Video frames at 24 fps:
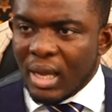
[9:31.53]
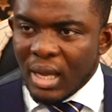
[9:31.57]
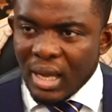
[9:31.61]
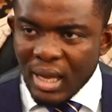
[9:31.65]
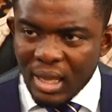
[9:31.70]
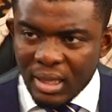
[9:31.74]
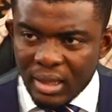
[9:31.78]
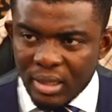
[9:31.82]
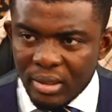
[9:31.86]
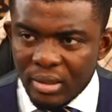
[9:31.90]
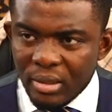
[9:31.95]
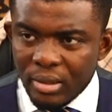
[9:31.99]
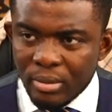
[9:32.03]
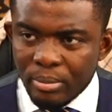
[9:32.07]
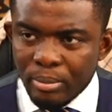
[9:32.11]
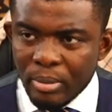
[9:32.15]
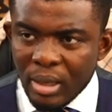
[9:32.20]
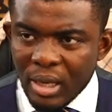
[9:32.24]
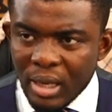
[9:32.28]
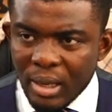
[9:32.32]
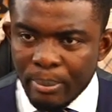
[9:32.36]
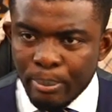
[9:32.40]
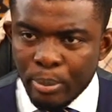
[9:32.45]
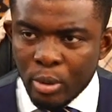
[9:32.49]
at the
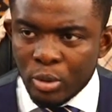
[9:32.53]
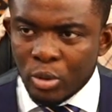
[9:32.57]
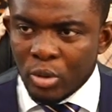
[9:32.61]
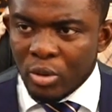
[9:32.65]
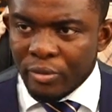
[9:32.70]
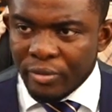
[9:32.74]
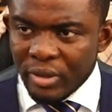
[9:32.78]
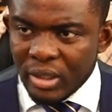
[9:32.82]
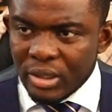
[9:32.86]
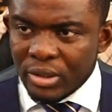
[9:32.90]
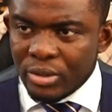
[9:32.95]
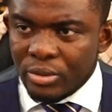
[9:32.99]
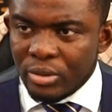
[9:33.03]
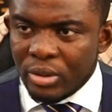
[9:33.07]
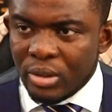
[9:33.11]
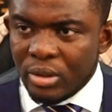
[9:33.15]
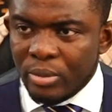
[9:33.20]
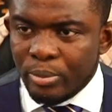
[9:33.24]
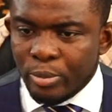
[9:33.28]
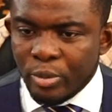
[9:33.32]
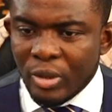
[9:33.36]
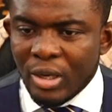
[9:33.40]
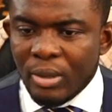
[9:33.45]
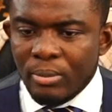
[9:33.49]
port of entry,
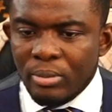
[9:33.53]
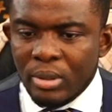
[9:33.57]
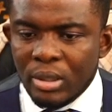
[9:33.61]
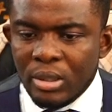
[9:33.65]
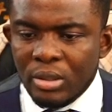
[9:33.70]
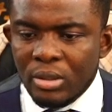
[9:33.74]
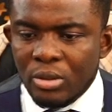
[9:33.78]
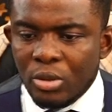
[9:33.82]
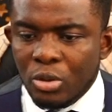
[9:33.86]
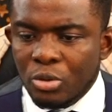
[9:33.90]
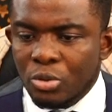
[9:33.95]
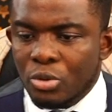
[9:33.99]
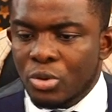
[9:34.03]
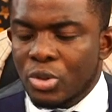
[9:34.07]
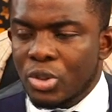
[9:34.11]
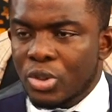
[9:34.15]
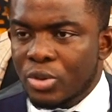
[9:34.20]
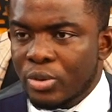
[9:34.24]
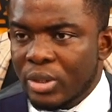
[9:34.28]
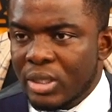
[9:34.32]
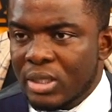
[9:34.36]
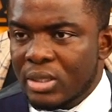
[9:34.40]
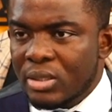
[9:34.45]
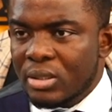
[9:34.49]
probably not to
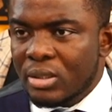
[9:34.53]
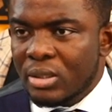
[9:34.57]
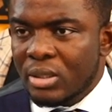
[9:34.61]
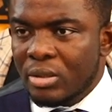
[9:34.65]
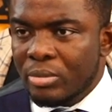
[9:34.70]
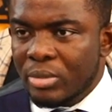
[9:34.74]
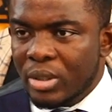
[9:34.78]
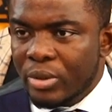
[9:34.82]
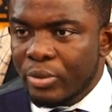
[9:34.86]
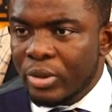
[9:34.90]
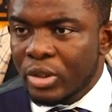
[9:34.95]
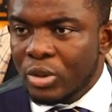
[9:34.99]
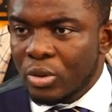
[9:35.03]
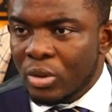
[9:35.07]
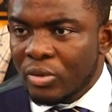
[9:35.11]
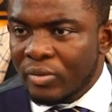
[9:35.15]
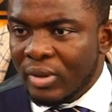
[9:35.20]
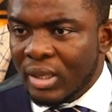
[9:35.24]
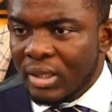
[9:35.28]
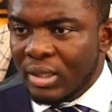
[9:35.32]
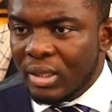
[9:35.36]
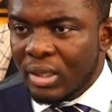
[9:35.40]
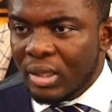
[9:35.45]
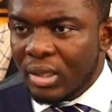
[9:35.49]
stress the immigration
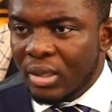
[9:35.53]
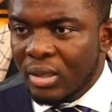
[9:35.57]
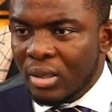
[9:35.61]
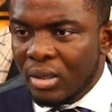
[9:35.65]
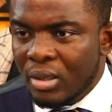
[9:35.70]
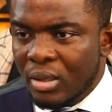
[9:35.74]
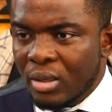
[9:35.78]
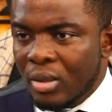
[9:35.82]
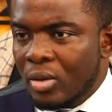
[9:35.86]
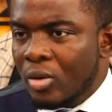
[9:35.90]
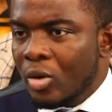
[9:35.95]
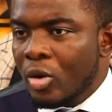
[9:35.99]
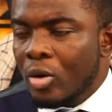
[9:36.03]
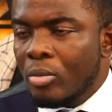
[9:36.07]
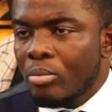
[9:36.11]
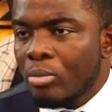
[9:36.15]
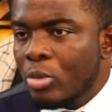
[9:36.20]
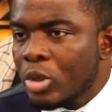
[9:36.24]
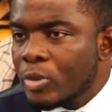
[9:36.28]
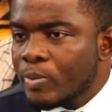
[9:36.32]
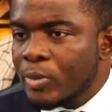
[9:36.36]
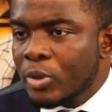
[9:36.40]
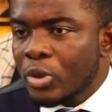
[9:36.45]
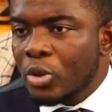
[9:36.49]
over there, because
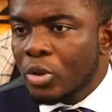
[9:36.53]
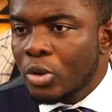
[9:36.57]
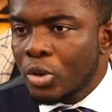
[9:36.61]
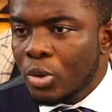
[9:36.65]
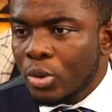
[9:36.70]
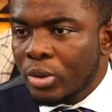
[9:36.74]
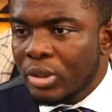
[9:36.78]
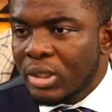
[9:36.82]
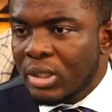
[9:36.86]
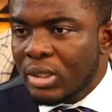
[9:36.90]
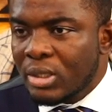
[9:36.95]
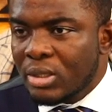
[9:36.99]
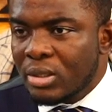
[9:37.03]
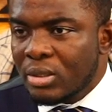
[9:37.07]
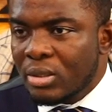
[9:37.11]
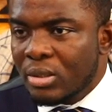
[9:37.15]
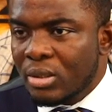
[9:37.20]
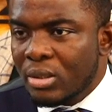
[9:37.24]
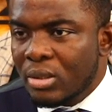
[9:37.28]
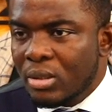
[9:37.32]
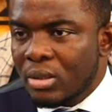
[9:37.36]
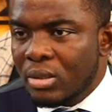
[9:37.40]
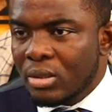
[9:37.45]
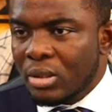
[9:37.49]
most people don't know this.
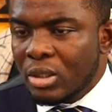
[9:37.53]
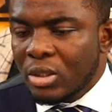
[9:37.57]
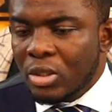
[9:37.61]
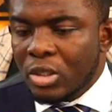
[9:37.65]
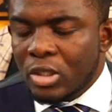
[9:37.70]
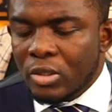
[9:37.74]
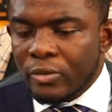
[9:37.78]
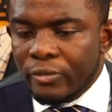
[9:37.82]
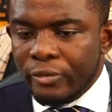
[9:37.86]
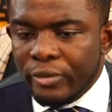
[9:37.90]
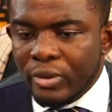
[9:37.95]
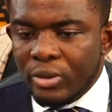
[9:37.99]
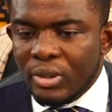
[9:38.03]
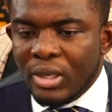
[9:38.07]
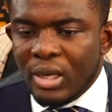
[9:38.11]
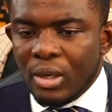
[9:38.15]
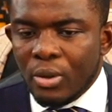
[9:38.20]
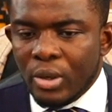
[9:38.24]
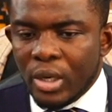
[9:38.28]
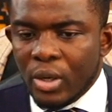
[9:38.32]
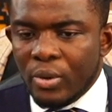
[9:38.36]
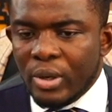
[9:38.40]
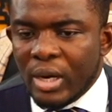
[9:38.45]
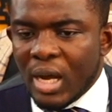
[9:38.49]
They just feel that,
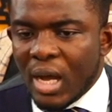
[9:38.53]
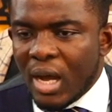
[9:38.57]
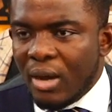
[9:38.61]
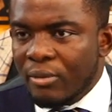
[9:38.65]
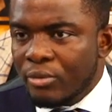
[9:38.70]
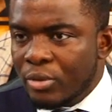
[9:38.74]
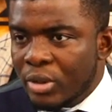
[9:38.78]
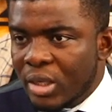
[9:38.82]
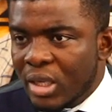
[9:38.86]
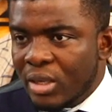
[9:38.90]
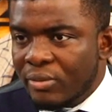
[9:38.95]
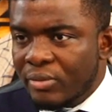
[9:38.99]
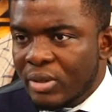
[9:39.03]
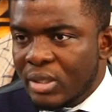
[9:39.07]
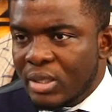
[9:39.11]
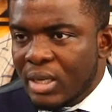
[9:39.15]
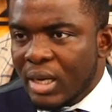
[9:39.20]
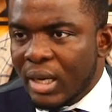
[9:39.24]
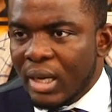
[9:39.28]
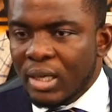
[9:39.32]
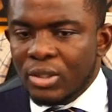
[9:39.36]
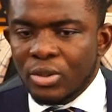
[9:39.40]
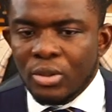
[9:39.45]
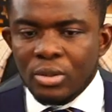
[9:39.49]
okay, when I have UK visa, I
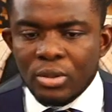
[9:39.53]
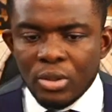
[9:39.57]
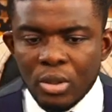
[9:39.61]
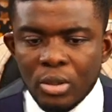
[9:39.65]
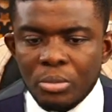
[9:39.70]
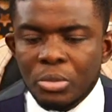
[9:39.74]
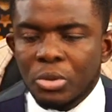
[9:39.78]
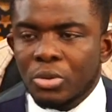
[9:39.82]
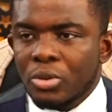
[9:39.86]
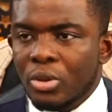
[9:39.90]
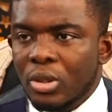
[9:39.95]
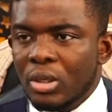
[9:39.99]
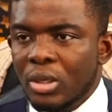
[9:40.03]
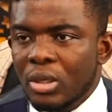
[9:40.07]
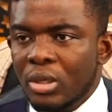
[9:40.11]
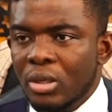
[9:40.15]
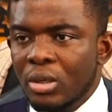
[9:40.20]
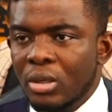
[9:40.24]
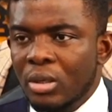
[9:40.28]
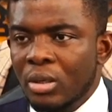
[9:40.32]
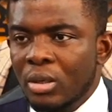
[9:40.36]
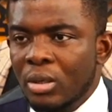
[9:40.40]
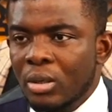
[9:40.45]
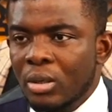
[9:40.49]
can come to Turkey,